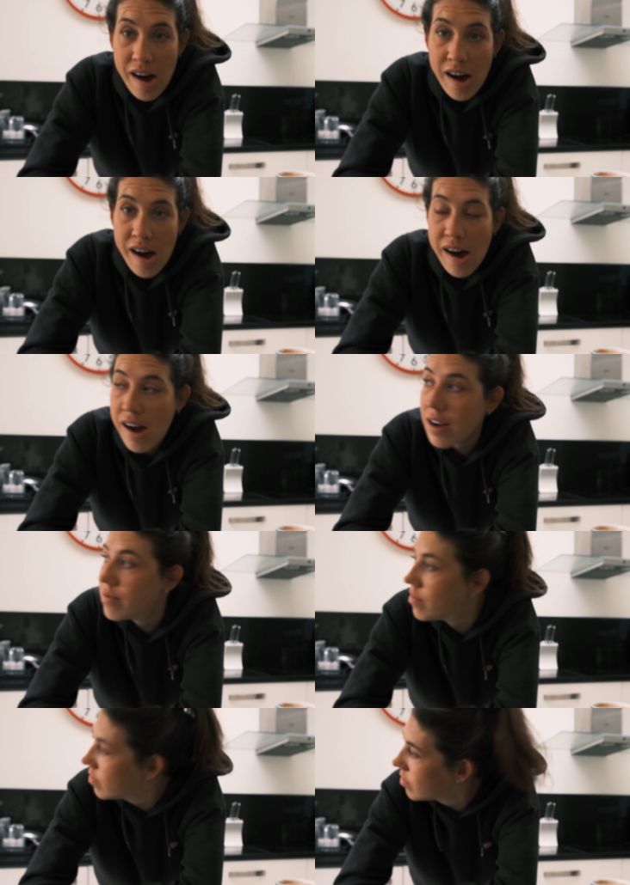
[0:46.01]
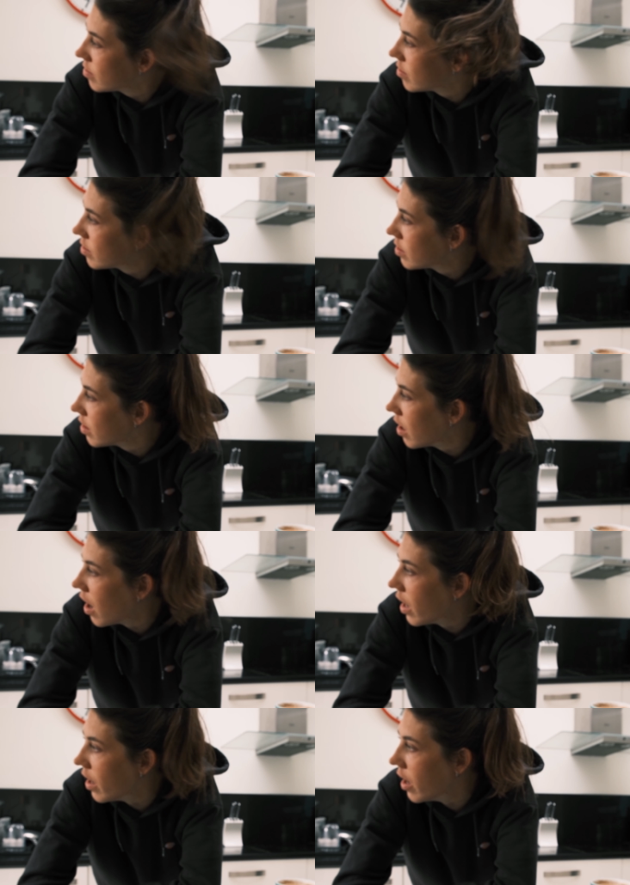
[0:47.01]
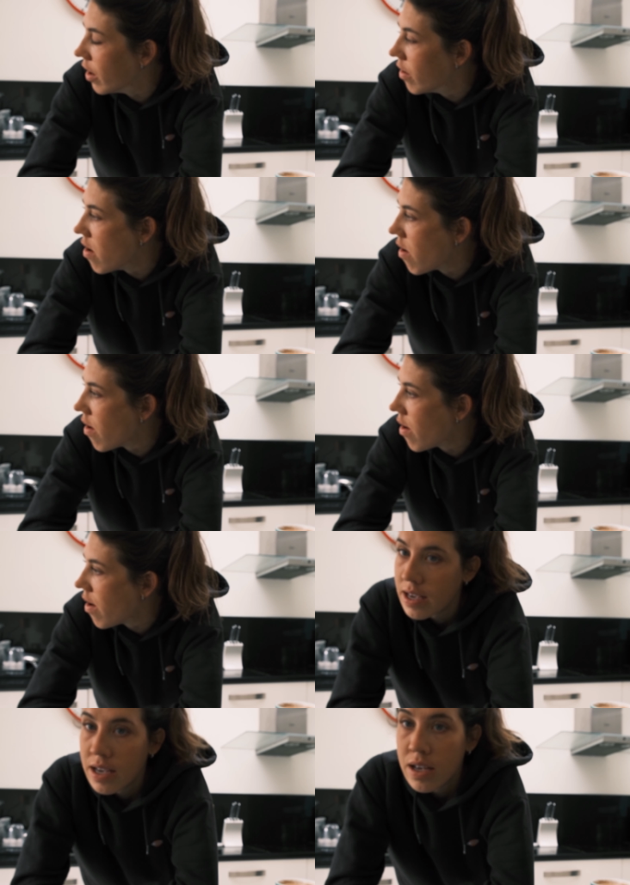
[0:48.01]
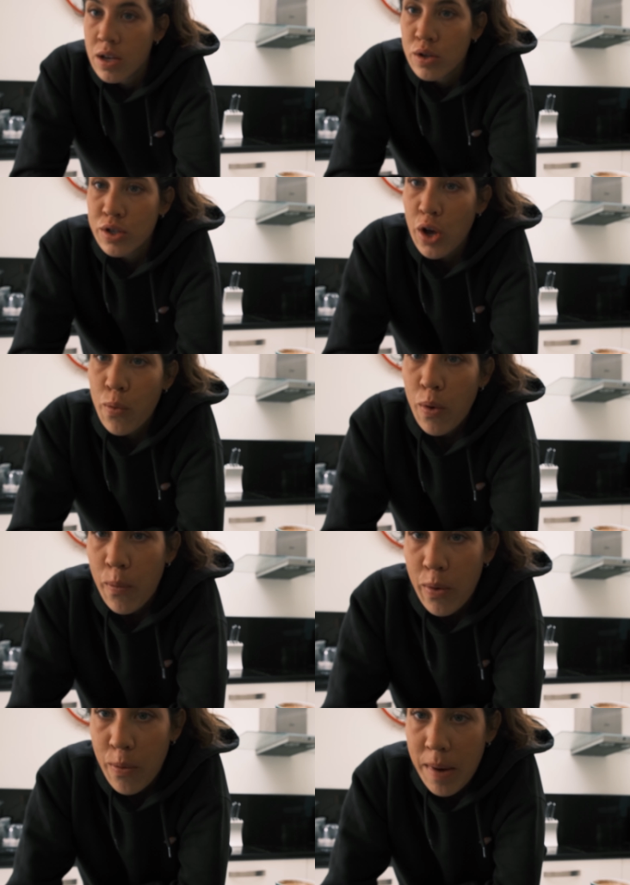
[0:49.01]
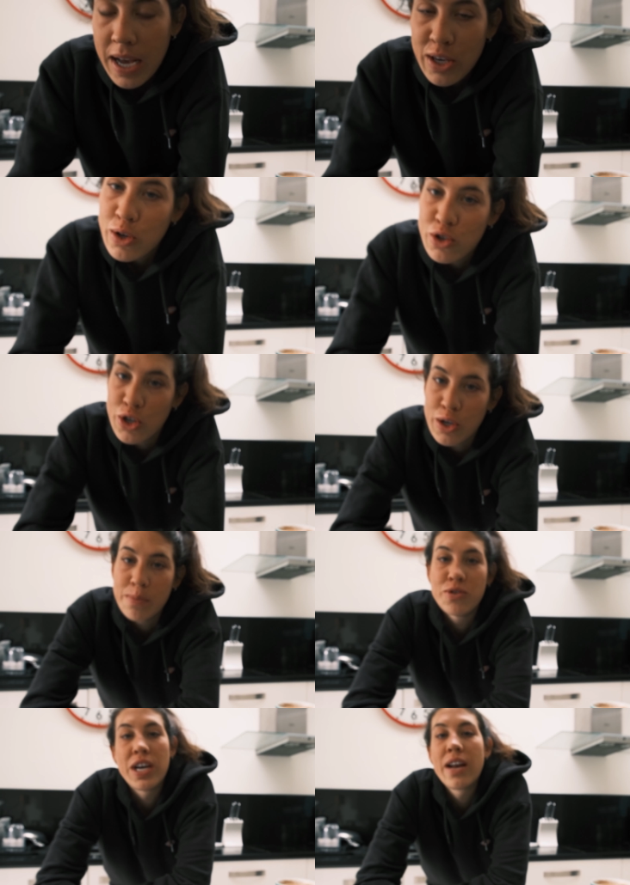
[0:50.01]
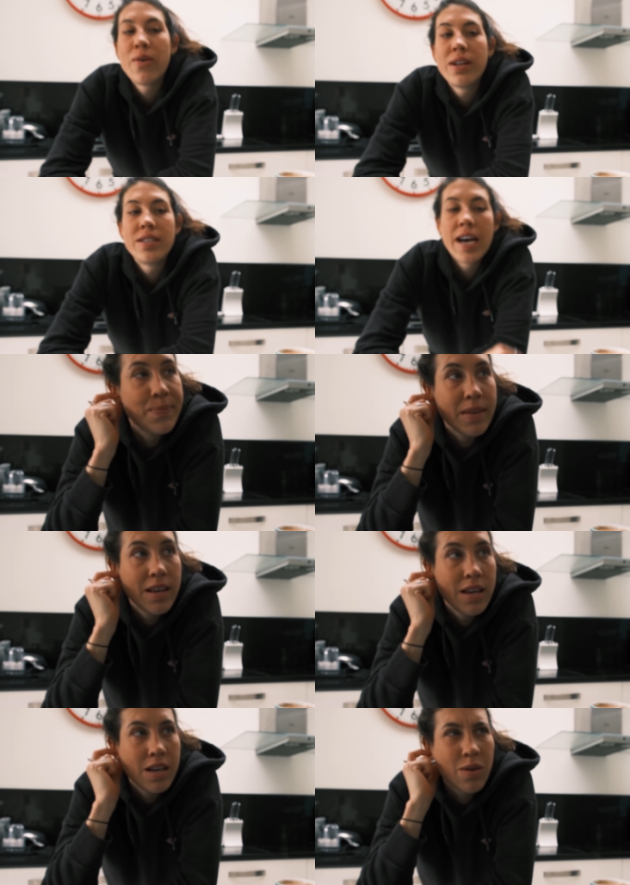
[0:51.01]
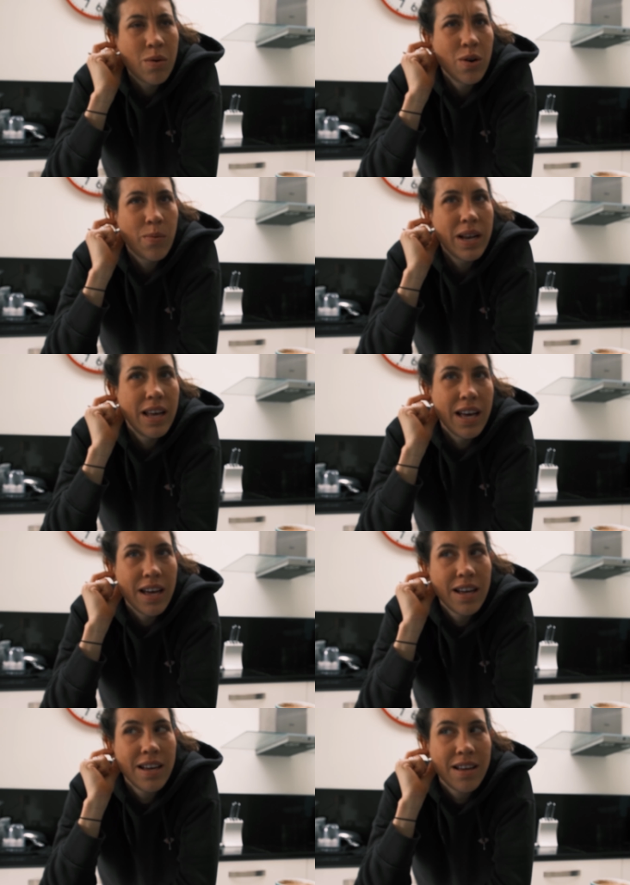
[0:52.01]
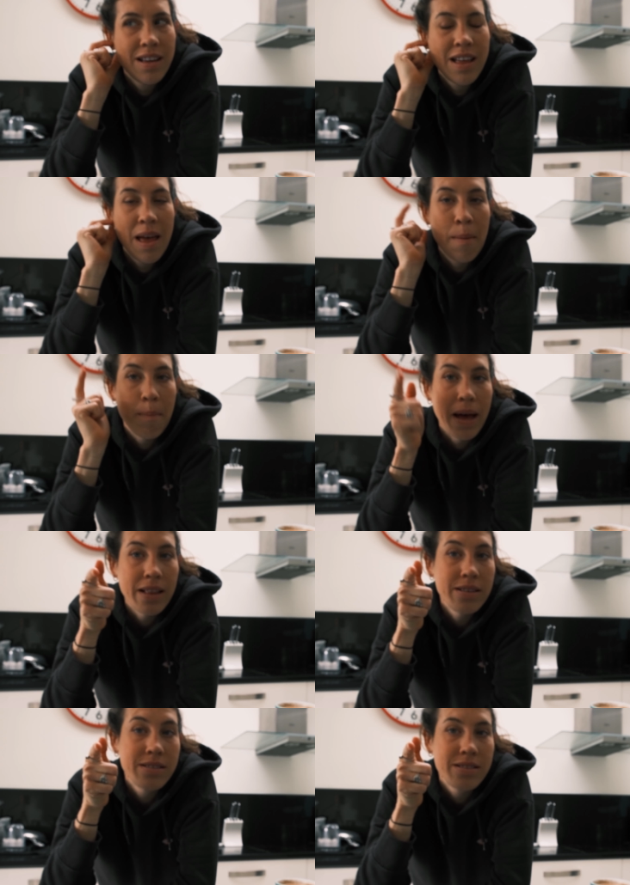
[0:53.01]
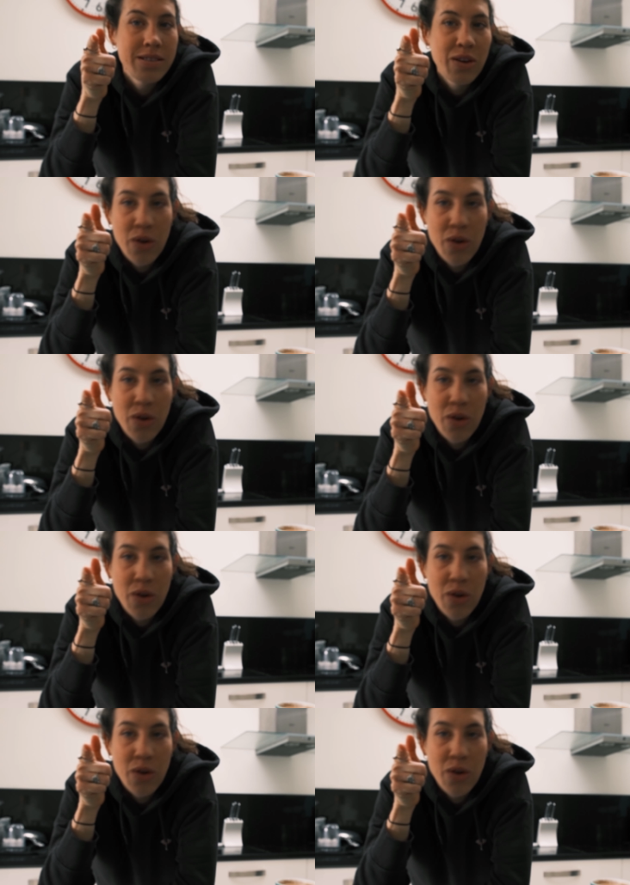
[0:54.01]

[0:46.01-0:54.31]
I don't know. So what will my YouTube channel entail? What will it? Dance?